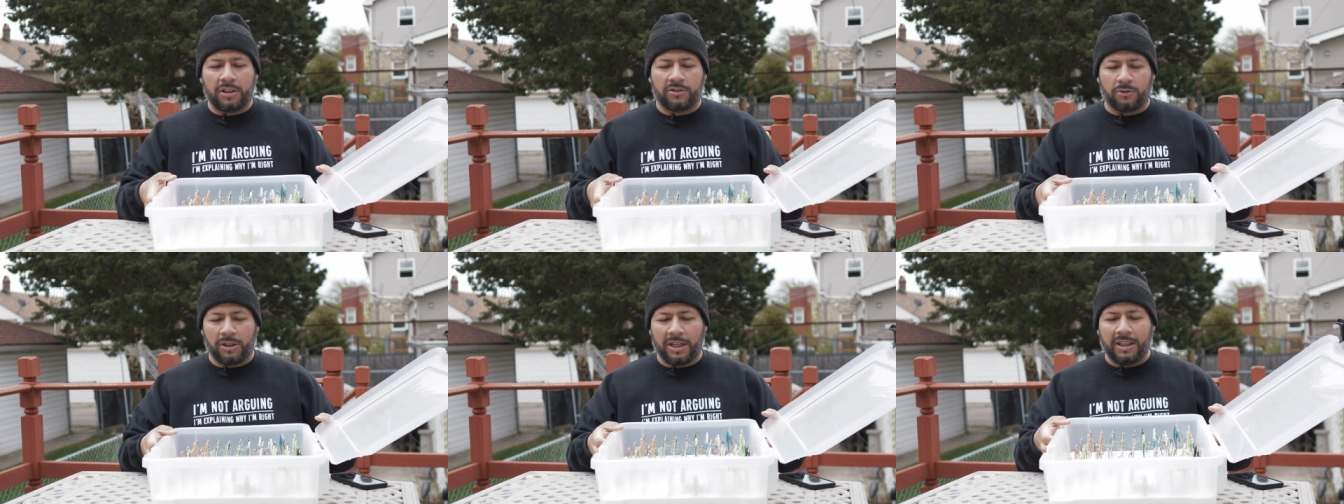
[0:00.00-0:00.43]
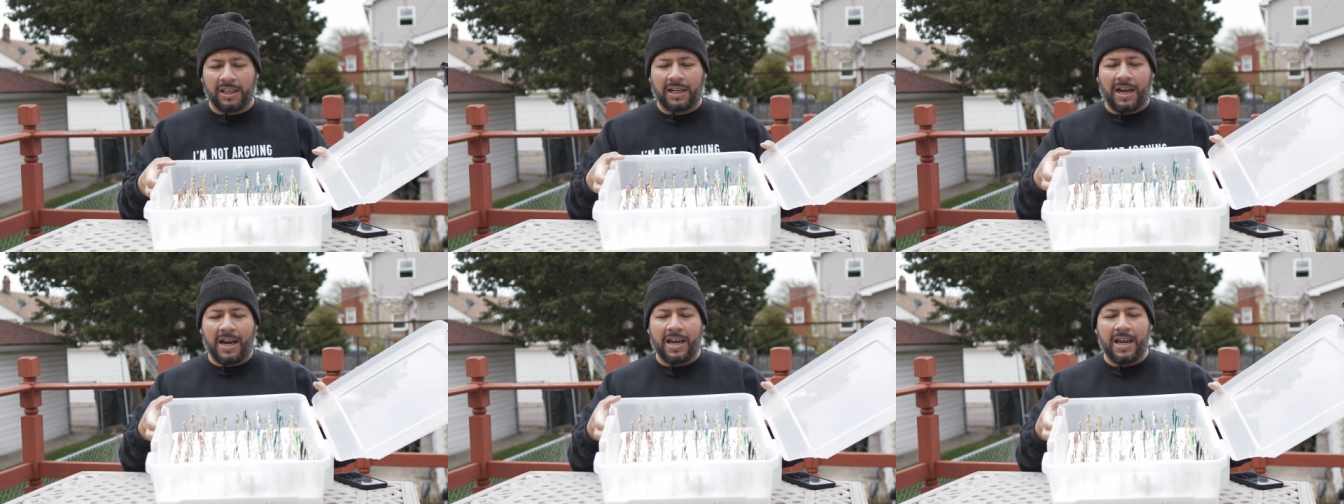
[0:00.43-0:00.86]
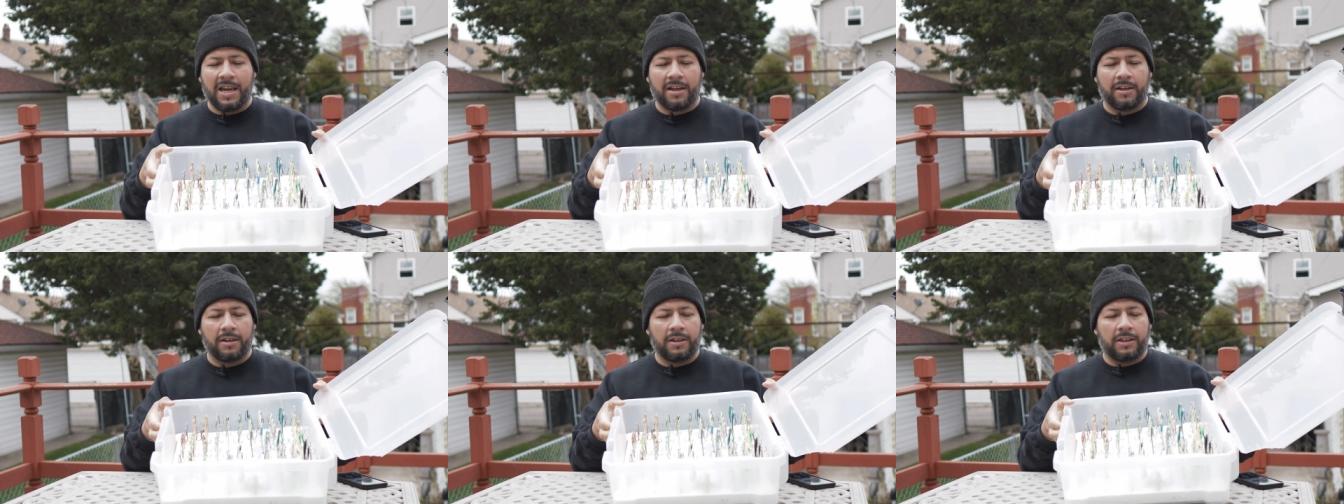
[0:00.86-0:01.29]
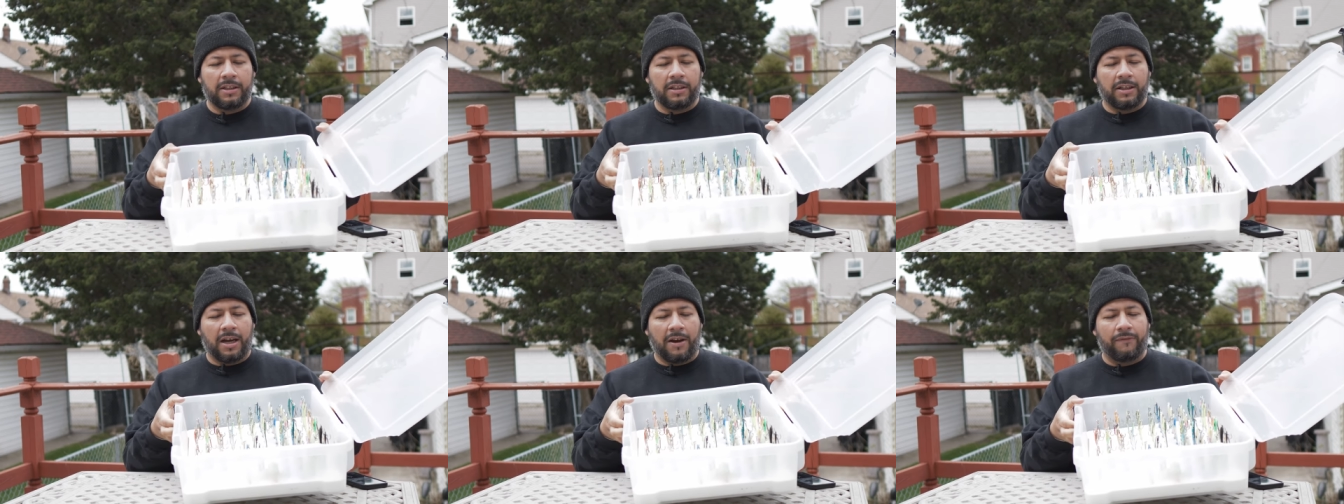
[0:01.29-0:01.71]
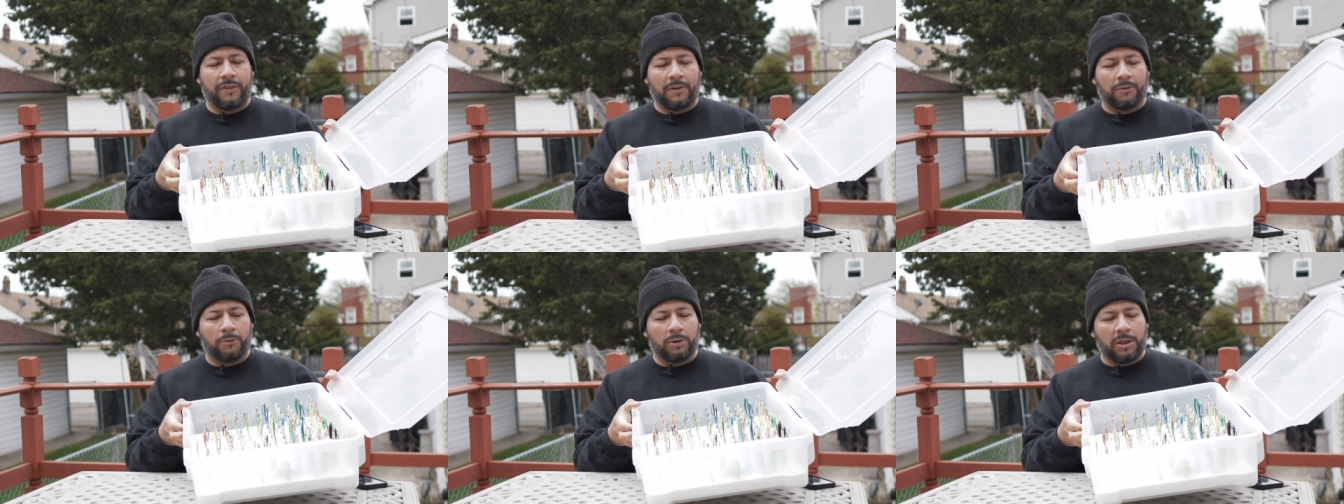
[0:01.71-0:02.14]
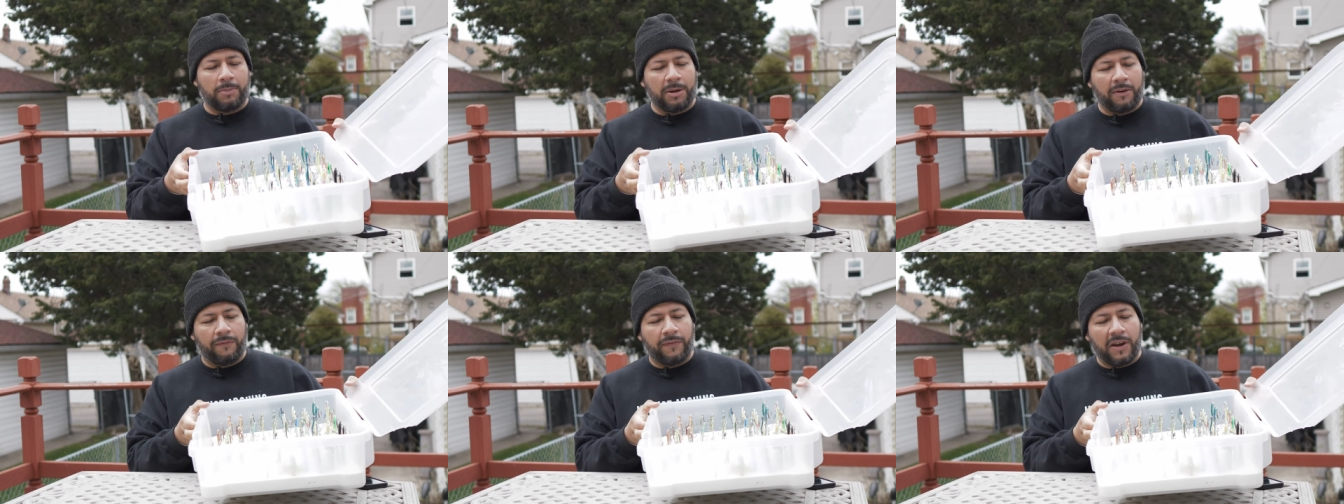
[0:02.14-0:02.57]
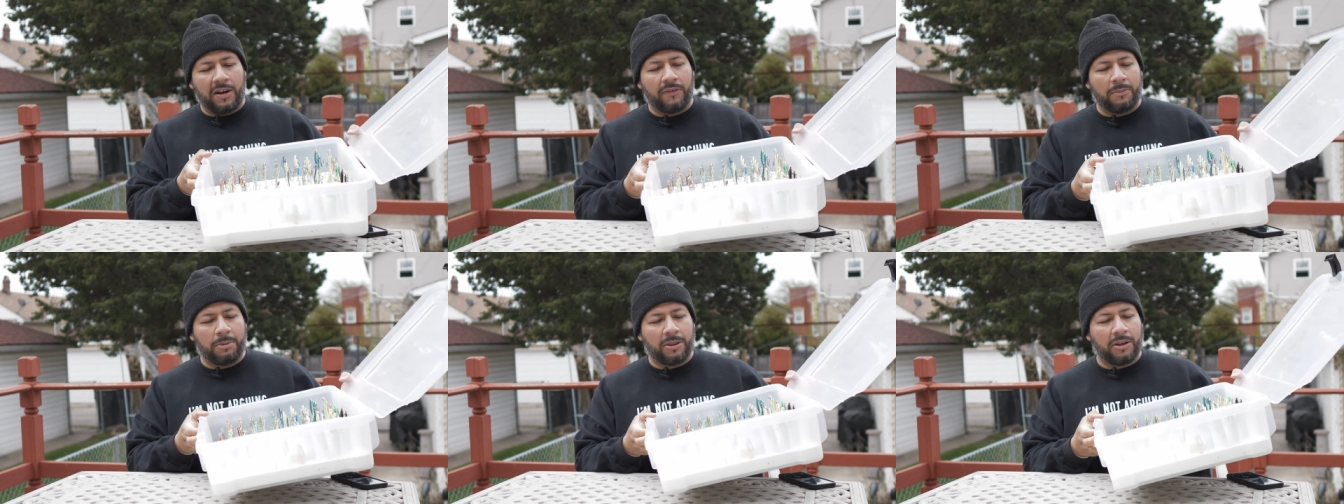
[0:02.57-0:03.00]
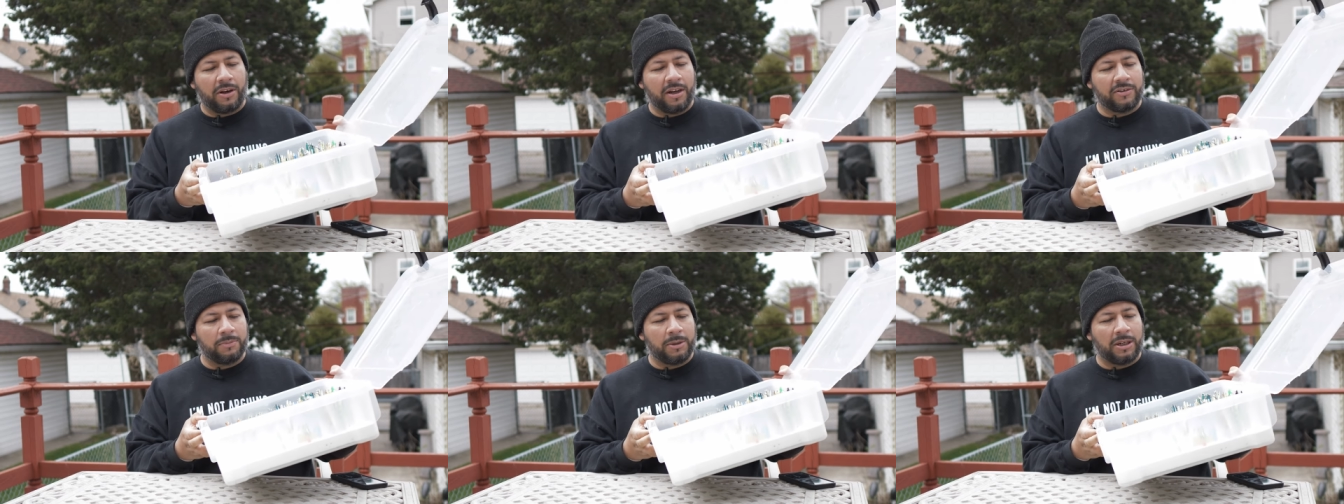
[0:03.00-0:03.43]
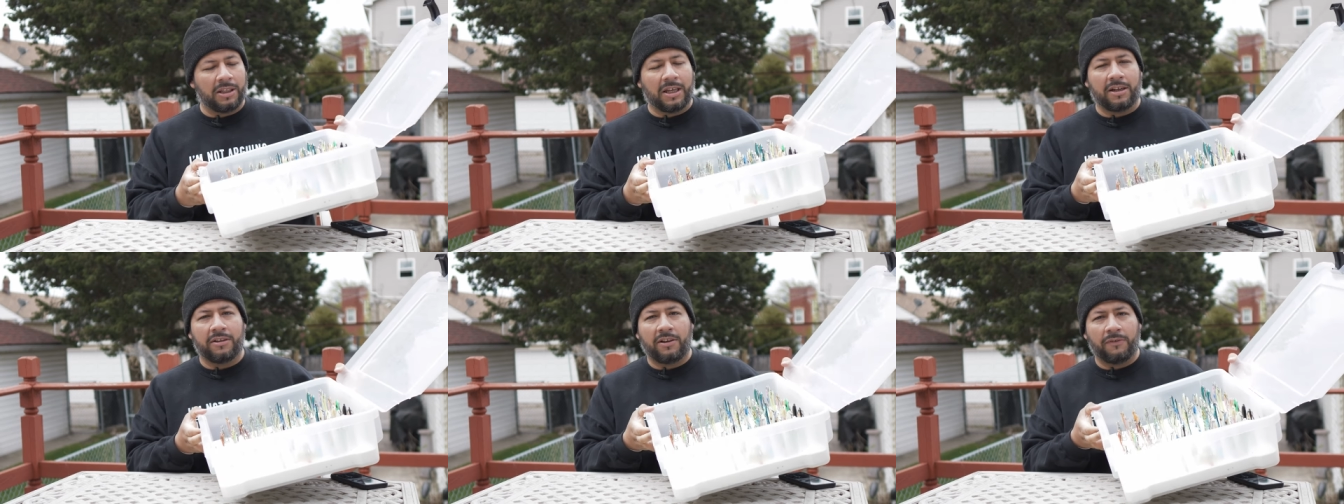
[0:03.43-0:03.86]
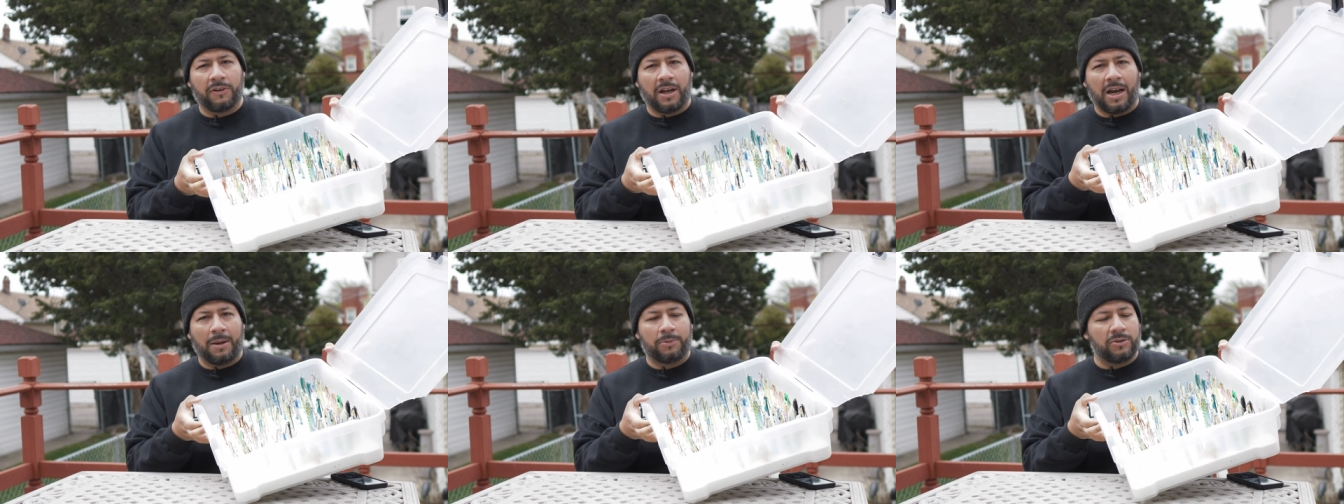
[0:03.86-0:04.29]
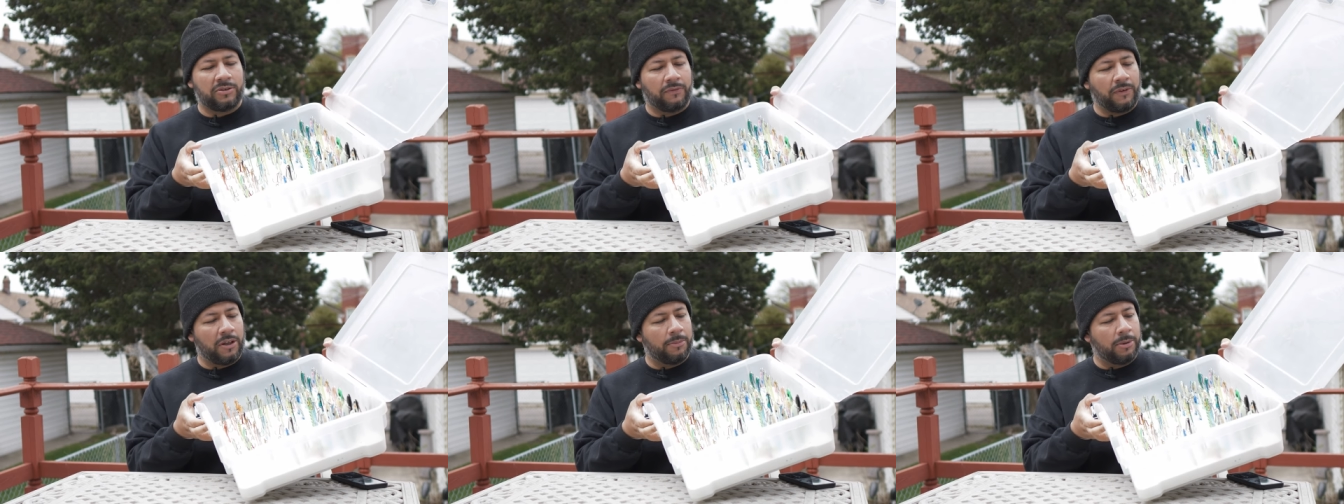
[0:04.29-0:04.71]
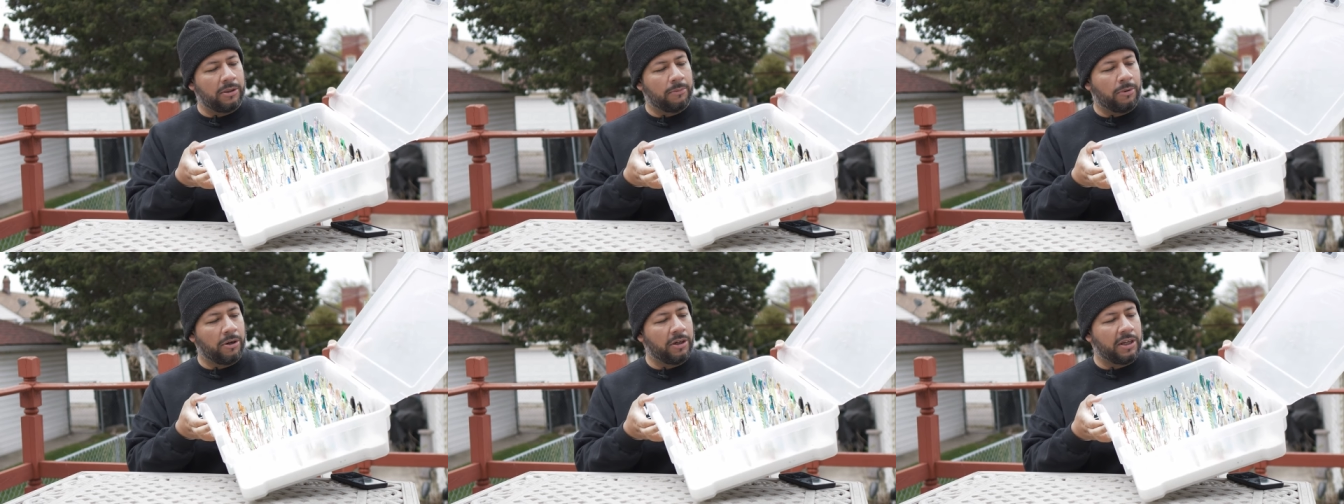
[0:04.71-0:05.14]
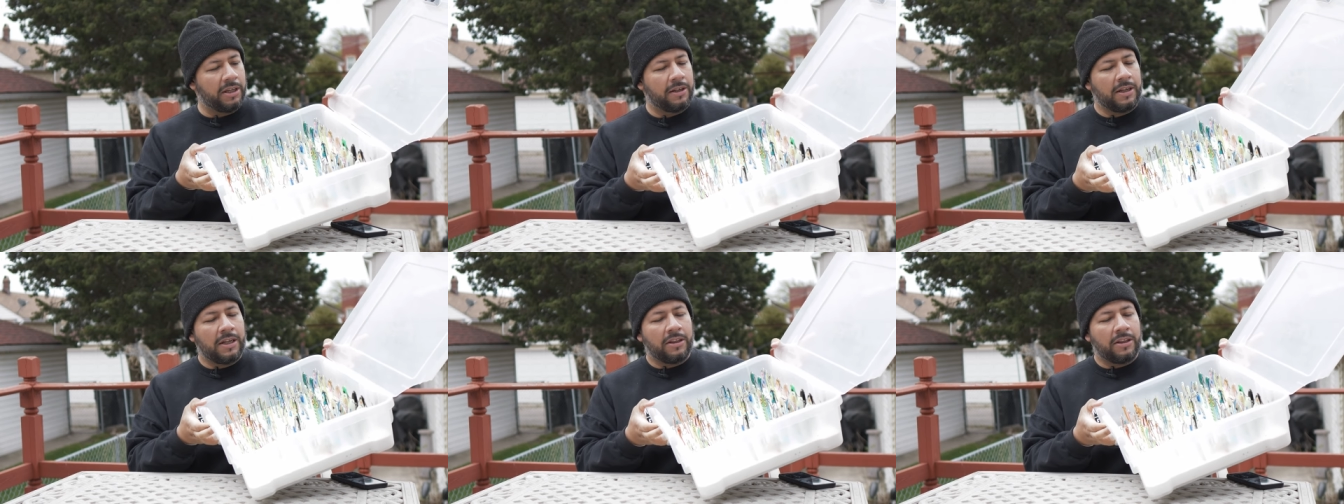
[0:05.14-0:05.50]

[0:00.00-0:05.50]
So in the kayak, I've never really been a fan of it, but there hasn't been a lot of different options available on the market.